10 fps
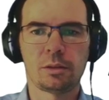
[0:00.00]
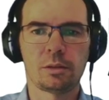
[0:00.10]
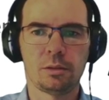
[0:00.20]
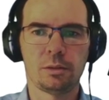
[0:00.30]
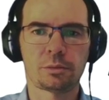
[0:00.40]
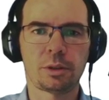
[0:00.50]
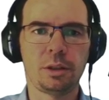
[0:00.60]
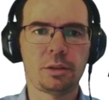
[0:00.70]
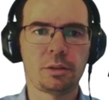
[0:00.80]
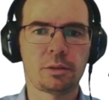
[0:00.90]
All
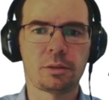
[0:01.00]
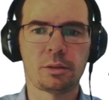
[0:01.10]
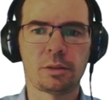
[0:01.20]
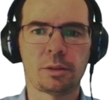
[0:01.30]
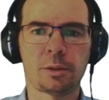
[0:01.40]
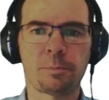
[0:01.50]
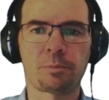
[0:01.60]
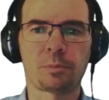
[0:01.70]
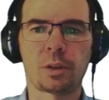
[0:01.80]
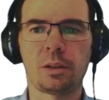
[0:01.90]
right,
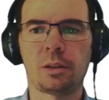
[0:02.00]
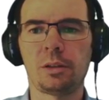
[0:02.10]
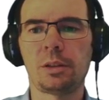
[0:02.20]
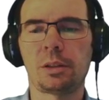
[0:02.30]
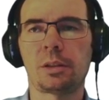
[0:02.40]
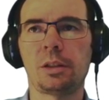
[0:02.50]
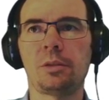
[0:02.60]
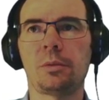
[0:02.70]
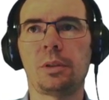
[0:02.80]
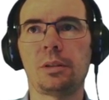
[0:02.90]
and this
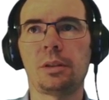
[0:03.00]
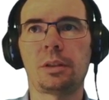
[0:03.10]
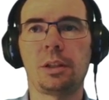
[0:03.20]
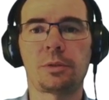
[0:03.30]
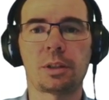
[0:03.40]
gives us